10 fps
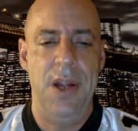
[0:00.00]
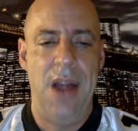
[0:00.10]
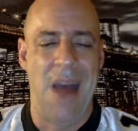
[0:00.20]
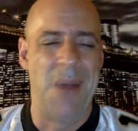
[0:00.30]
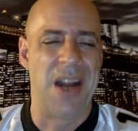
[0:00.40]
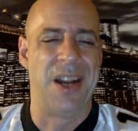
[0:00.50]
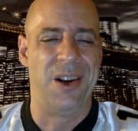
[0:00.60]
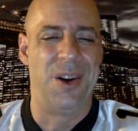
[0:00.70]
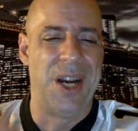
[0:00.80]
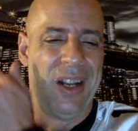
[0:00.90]
I'm not in a
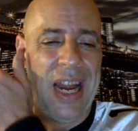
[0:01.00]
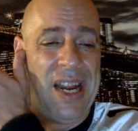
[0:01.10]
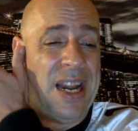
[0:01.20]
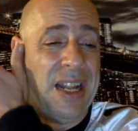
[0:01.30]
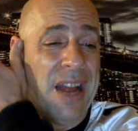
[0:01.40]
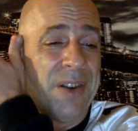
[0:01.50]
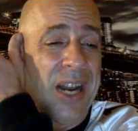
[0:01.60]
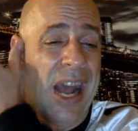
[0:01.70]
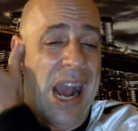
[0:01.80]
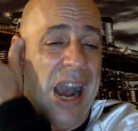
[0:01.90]
hurry to lay the
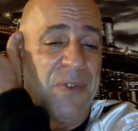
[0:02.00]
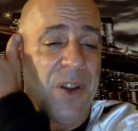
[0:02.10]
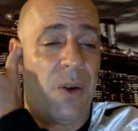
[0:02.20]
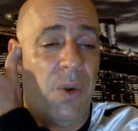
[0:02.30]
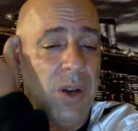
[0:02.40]
11.5 here.